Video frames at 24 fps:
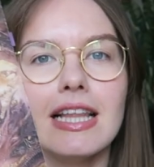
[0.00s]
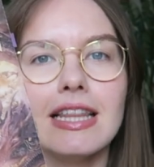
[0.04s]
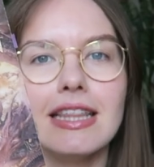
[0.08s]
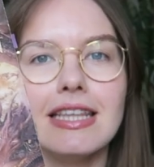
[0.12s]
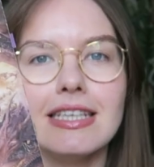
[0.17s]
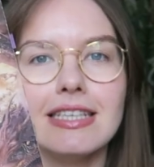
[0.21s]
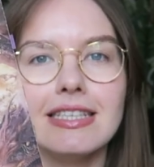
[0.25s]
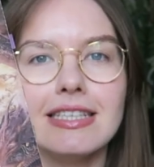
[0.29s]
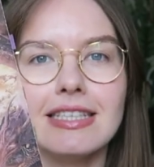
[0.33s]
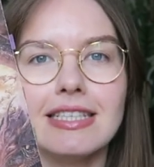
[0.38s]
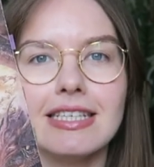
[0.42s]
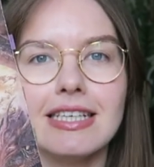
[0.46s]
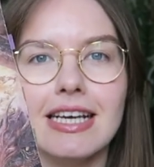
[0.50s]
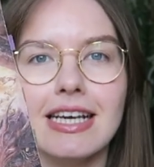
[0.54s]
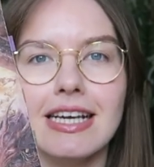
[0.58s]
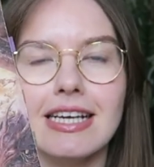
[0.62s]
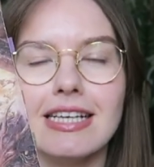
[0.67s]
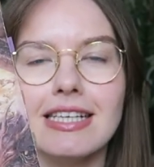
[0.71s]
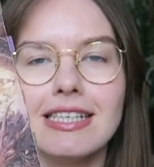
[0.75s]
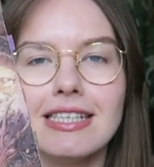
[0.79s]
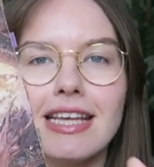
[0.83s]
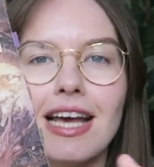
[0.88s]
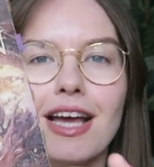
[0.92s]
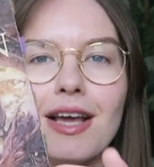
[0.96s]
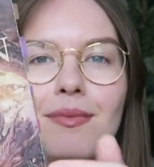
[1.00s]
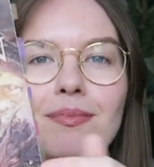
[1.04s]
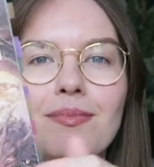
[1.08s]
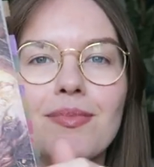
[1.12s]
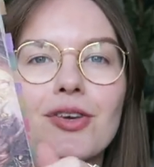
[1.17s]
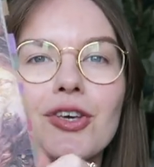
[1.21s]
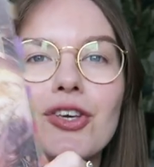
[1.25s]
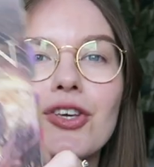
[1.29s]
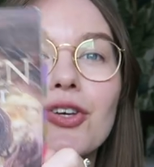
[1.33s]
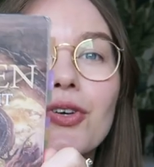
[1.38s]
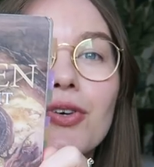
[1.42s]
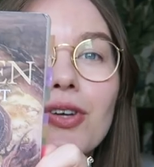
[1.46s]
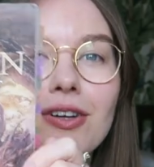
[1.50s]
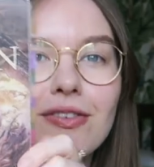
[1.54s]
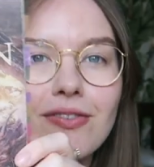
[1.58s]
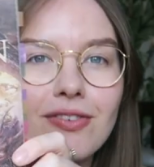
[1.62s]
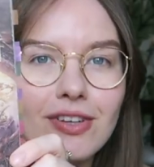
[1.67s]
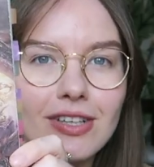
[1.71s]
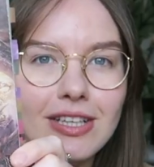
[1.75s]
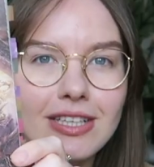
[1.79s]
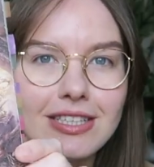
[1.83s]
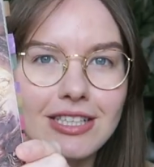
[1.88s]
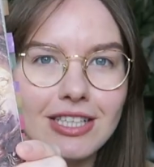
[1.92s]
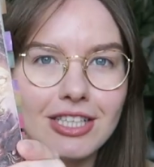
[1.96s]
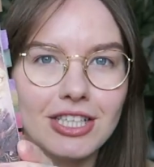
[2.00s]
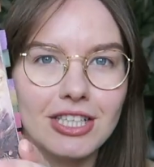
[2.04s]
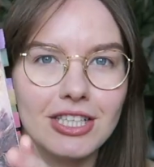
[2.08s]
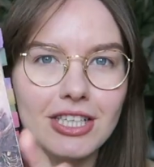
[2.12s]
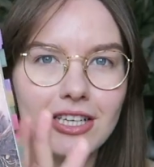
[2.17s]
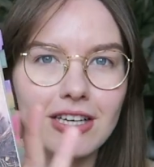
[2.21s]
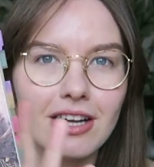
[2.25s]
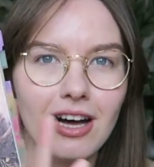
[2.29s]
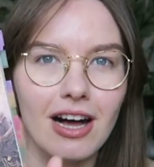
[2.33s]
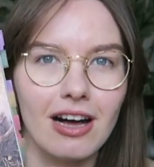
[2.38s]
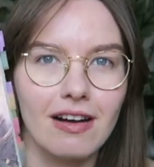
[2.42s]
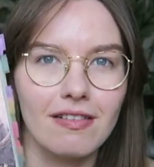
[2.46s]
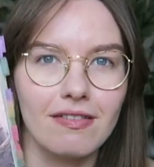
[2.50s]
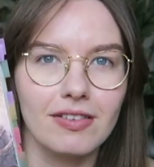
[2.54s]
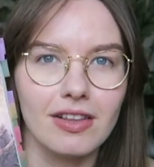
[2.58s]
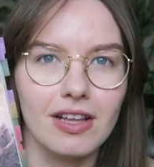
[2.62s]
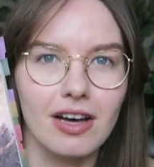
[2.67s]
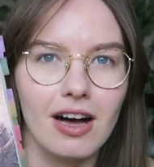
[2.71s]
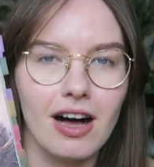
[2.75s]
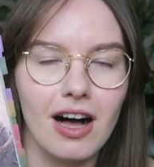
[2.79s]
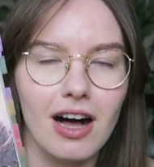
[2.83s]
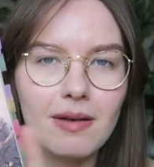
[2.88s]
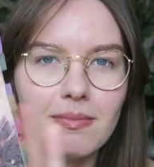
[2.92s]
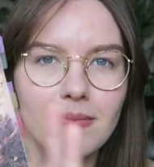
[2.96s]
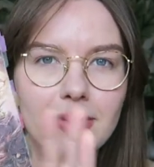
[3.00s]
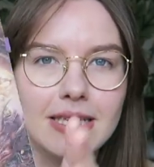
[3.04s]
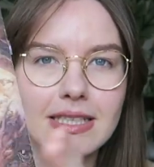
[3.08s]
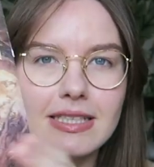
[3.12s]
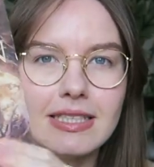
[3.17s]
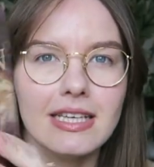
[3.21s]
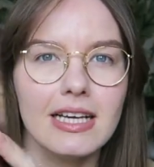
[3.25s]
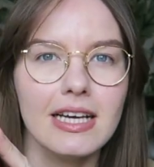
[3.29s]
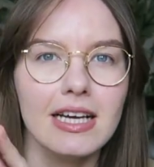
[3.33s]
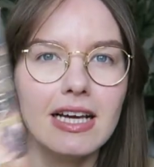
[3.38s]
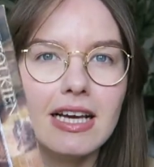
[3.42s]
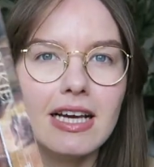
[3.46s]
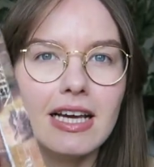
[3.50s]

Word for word: This is a beautiful edition of The Hobbit.